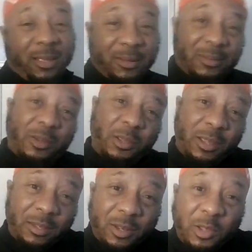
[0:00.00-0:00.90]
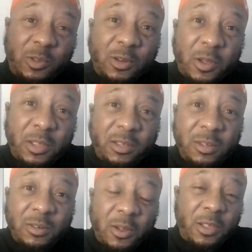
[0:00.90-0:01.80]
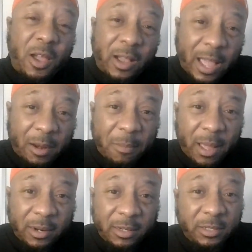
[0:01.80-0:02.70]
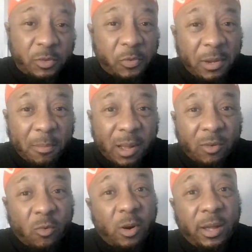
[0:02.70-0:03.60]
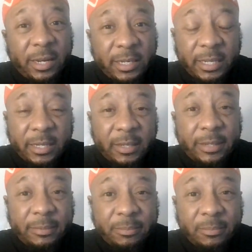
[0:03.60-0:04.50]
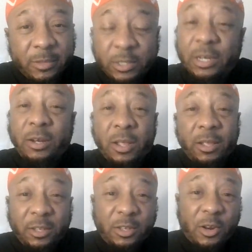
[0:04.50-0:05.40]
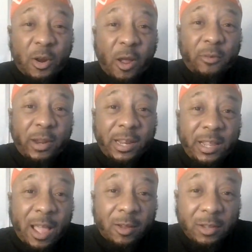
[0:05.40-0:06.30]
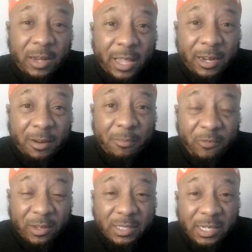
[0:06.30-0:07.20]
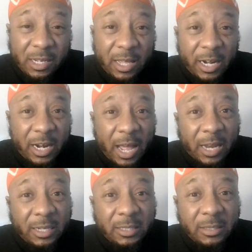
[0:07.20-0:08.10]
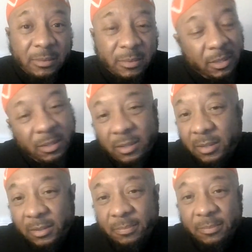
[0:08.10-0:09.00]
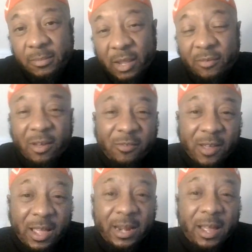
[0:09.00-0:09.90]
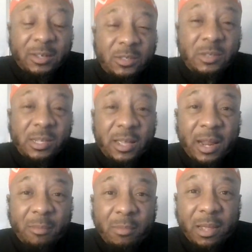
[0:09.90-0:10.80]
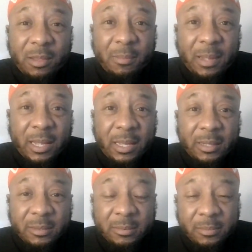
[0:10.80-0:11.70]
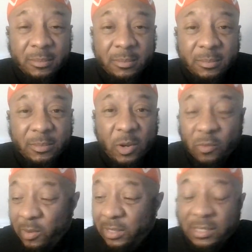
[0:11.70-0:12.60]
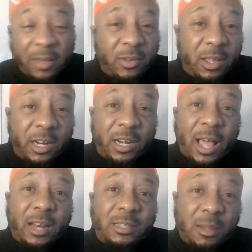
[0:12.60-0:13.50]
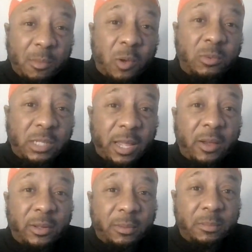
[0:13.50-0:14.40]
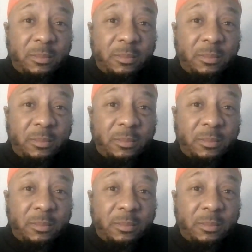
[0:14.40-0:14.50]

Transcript: So y'all got about a good 3-month run then, huh? You done already calculated $1,500. If I find out you tell that brother, man, your rent $700, I'm gonna tell him.